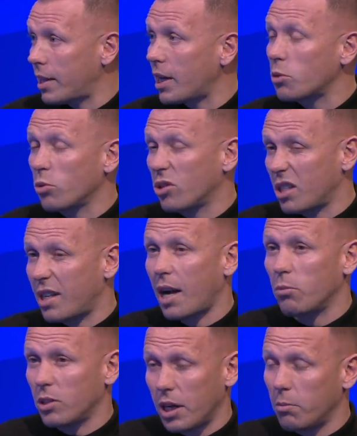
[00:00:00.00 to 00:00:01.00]
And that's what
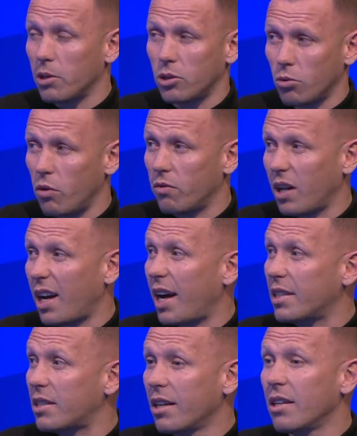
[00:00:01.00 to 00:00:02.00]
Zidane was able to do over the
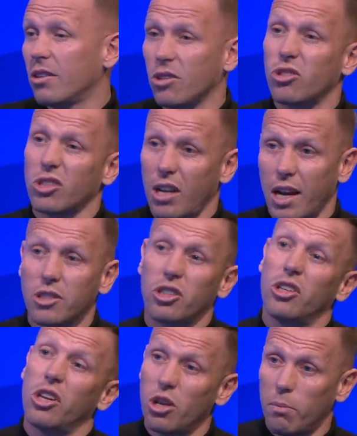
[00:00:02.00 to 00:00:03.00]
last, not just last
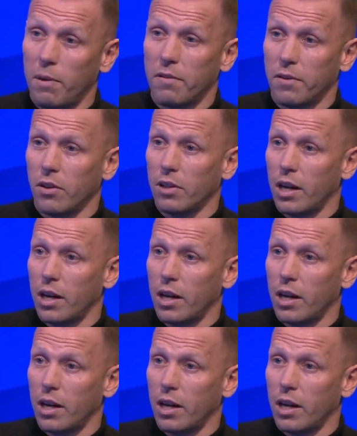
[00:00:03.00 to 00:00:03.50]
year, the year before mm -hmm.